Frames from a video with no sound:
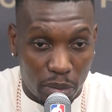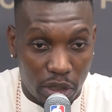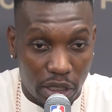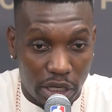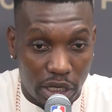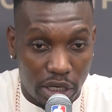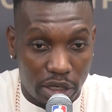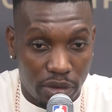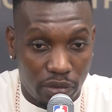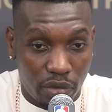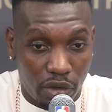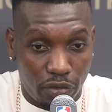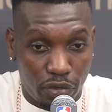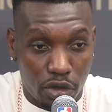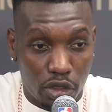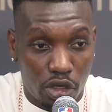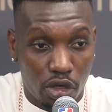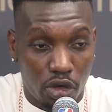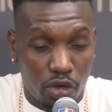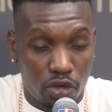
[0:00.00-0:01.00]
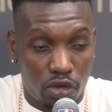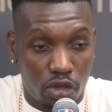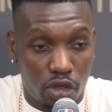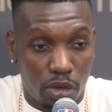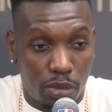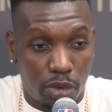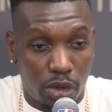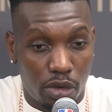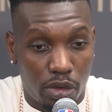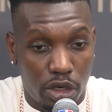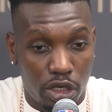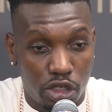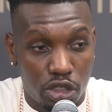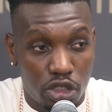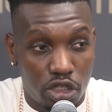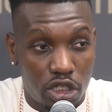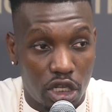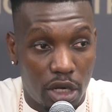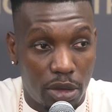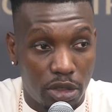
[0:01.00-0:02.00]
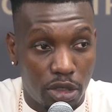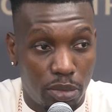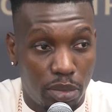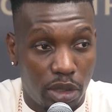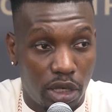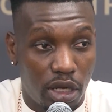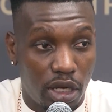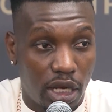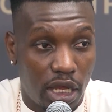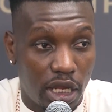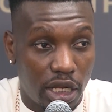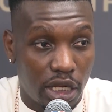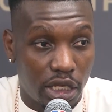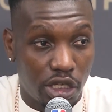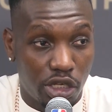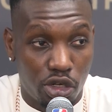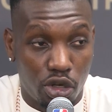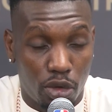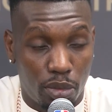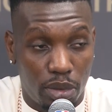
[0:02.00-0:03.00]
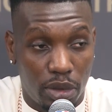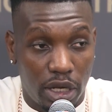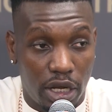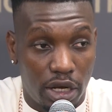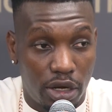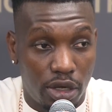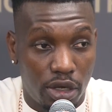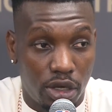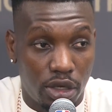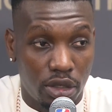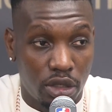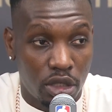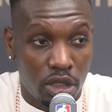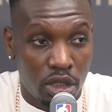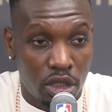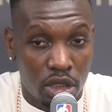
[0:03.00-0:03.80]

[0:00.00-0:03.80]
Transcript: play, if you go to a point where you stop, you play a lot and you don't play at all,